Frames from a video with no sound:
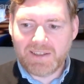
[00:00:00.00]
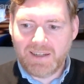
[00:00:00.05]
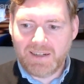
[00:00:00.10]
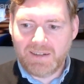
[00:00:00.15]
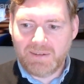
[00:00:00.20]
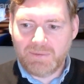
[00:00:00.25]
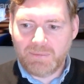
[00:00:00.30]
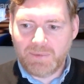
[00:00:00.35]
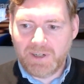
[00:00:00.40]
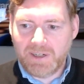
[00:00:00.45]

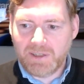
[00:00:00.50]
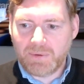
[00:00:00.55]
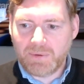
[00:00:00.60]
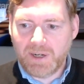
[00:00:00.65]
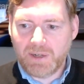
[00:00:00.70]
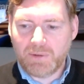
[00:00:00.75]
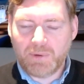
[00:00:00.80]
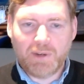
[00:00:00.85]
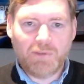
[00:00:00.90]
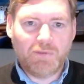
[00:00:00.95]
and we're in
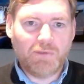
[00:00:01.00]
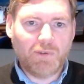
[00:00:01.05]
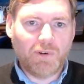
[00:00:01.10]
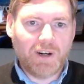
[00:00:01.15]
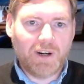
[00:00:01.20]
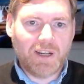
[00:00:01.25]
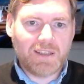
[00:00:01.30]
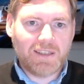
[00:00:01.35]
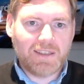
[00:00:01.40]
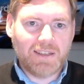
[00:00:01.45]
2024
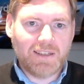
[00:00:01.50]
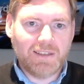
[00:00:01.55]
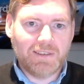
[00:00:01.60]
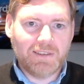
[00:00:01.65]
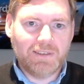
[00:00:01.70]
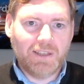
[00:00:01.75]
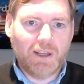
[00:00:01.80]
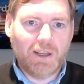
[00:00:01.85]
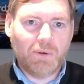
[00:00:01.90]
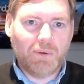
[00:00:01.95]
and it's still
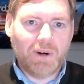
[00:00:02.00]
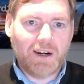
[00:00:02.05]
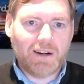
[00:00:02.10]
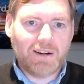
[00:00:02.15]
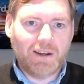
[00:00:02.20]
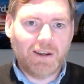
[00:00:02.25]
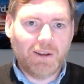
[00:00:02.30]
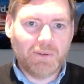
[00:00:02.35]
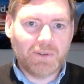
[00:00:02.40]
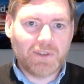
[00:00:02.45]
nowhere
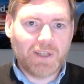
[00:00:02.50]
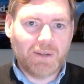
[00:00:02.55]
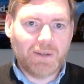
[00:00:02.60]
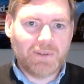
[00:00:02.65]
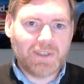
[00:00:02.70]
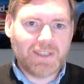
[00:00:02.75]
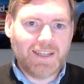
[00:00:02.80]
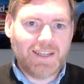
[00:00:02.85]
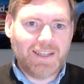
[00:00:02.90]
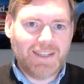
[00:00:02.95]
close, I
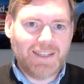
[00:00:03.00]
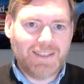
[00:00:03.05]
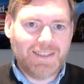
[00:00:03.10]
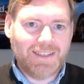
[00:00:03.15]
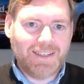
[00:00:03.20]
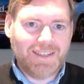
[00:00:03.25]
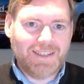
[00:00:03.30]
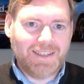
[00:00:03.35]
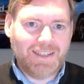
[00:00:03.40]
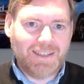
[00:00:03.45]
would say,
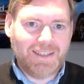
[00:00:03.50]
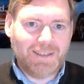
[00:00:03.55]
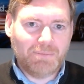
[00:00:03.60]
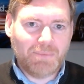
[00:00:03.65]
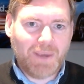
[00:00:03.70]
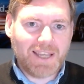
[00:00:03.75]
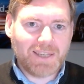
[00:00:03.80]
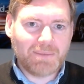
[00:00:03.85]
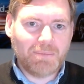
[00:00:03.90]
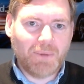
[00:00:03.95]
in
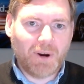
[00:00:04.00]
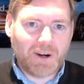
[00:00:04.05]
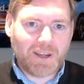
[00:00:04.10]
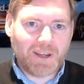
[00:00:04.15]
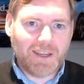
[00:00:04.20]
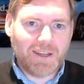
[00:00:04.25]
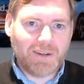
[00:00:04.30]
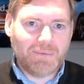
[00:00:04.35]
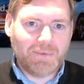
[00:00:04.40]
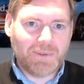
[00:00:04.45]
mass
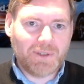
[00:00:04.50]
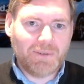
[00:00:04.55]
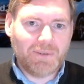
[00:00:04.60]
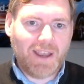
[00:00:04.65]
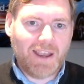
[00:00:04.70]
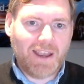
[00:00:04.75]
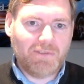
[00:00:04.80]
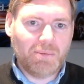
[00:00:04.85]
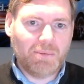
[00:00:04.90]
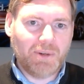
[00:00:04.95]
market to
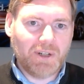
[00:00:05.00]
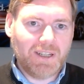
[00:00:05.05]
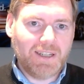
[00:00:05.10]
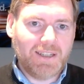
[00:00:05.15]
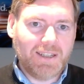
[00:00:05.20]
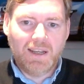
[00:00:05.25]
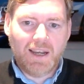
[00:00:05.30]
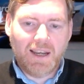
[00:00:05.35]
everybody.